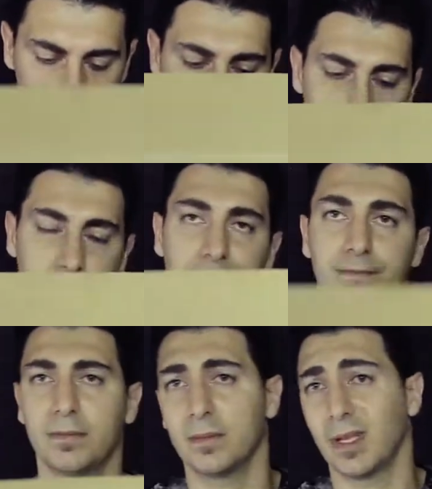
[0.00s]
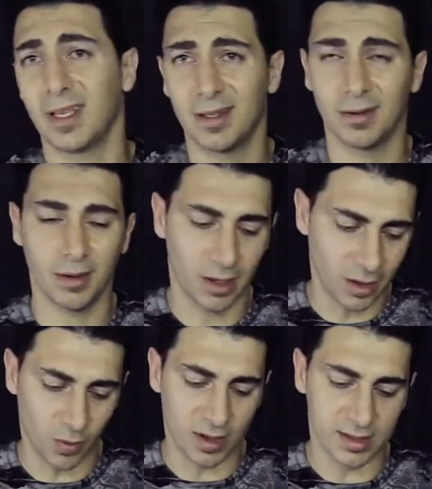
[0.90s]
I don't
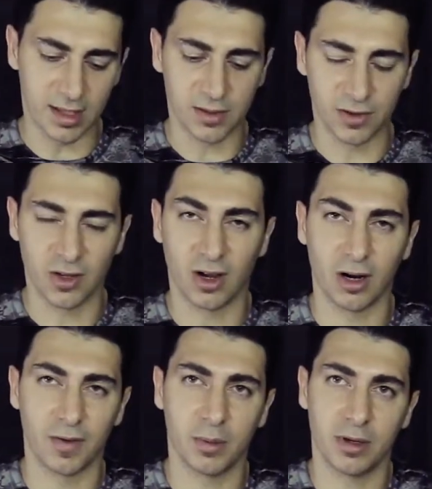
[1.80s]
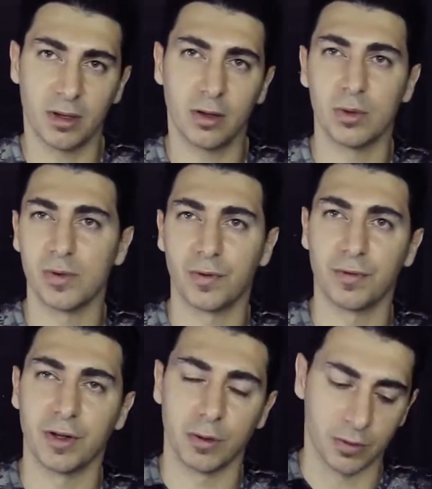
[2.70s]
know why it says photography. I mean, you can use it for
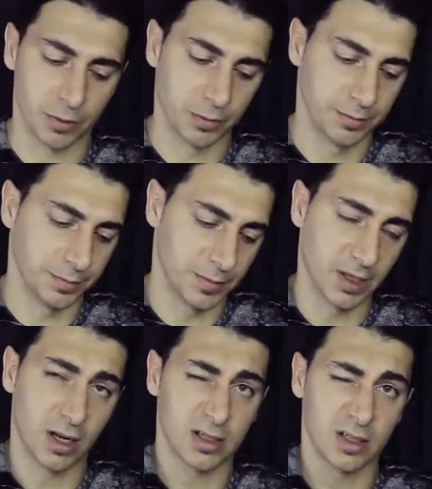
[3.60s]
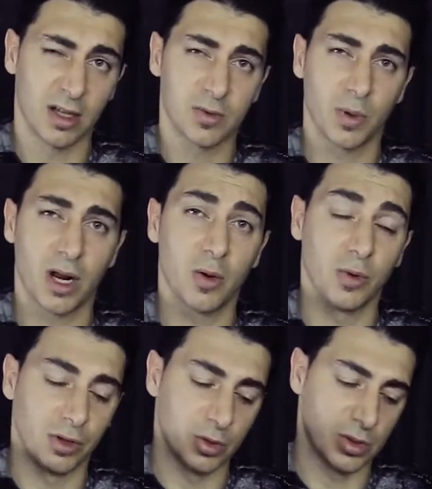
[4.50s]
video too. And actually, that's what I
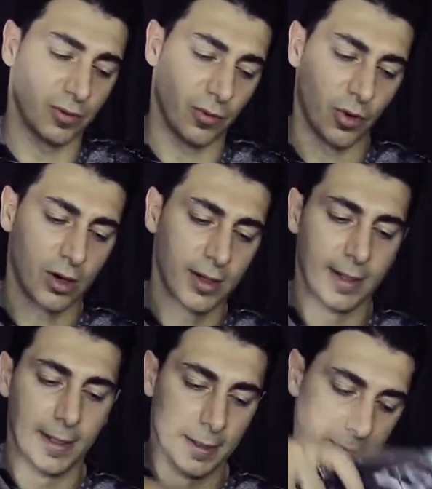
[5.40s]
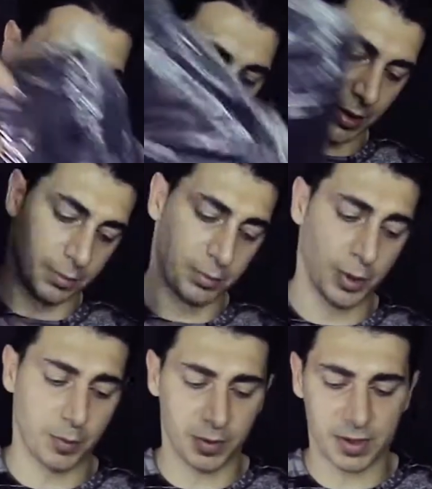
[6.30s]
would use it for. But
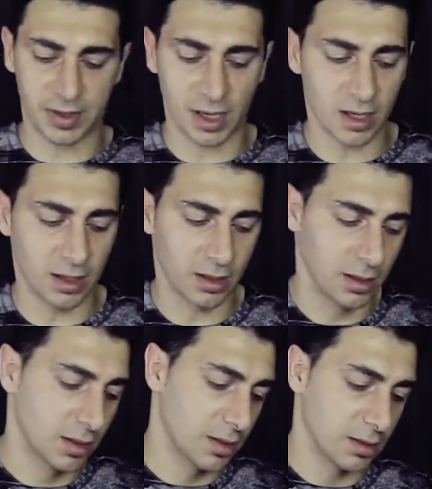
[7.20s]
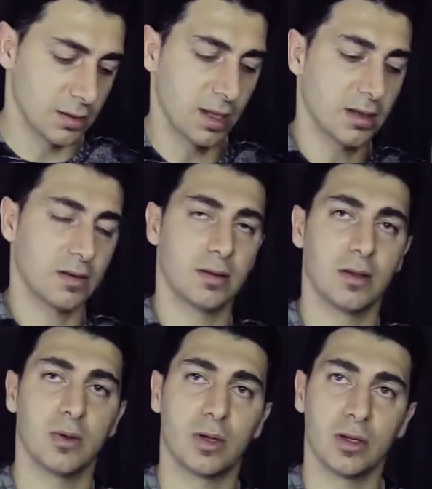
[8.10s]
people say that
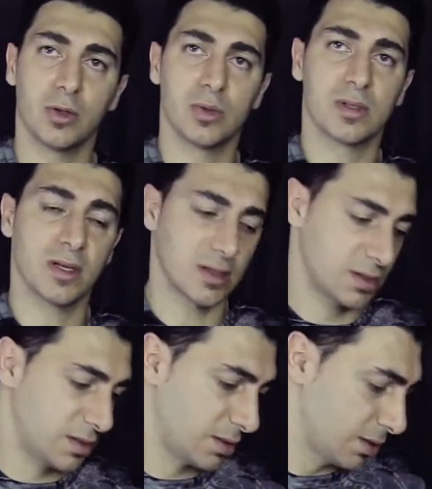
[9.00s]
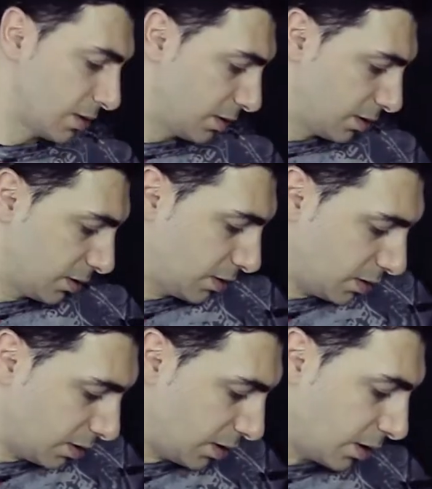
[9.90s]
you could use this
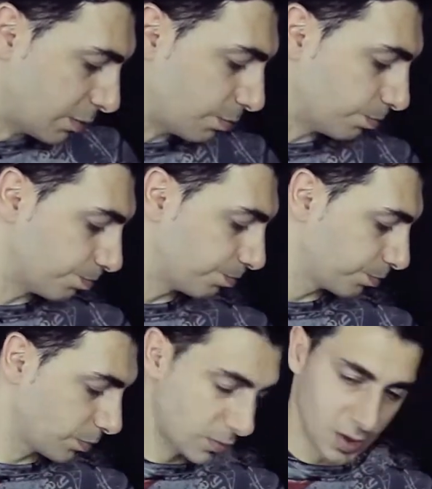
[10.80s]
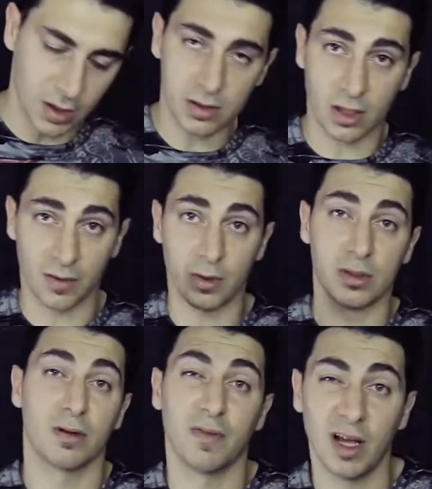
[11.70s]
instead of
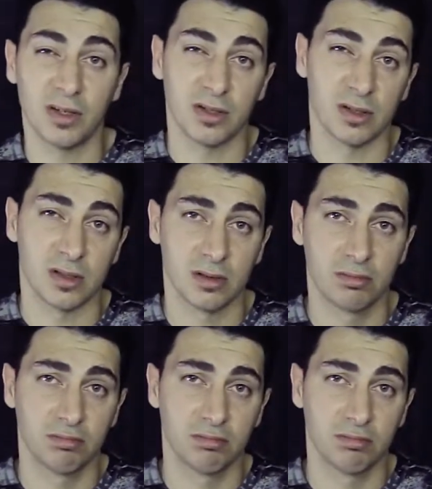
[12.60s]
using flashes.